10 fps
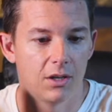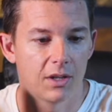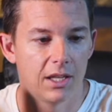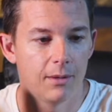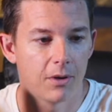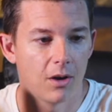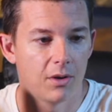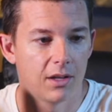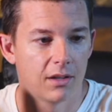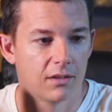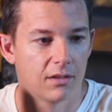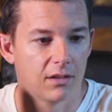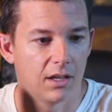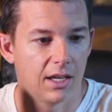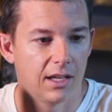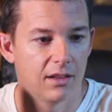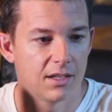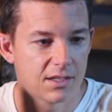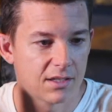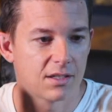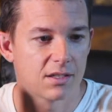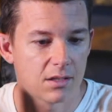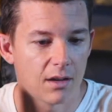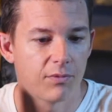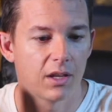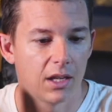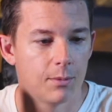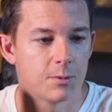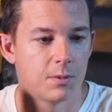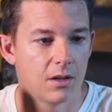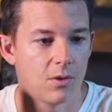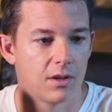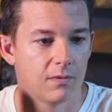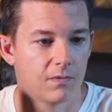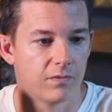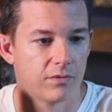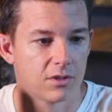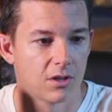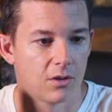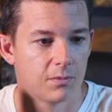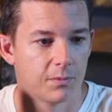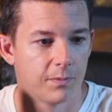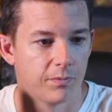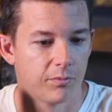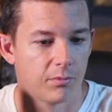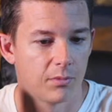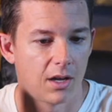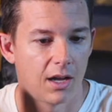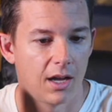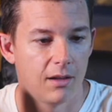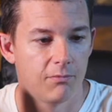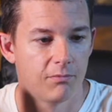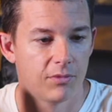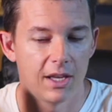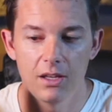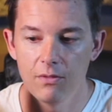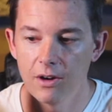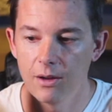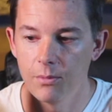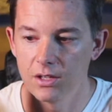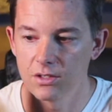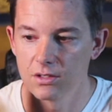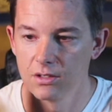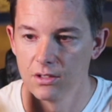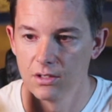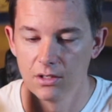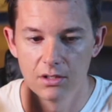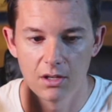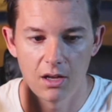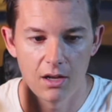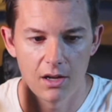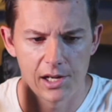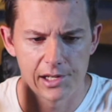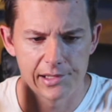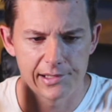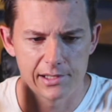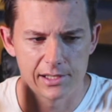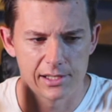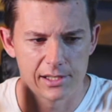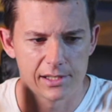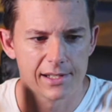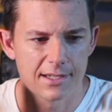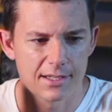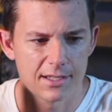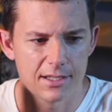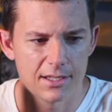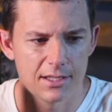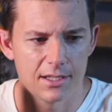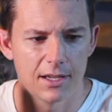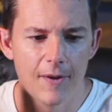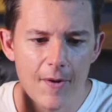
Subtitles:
keep going. And this is the stuff that keeps me going. So I thank you very much. Let's see.